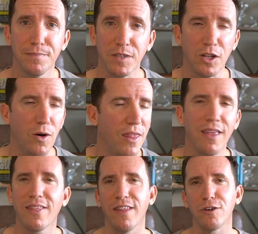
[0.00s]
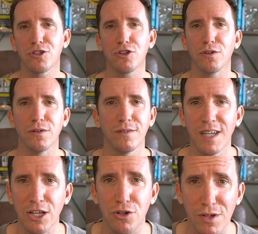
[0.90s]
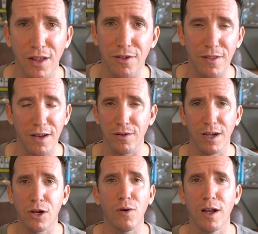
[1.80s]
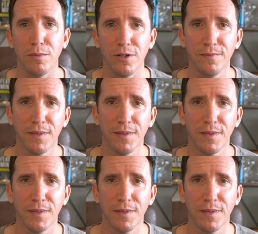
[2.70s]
I think that there's certain teachers out there that are incredible.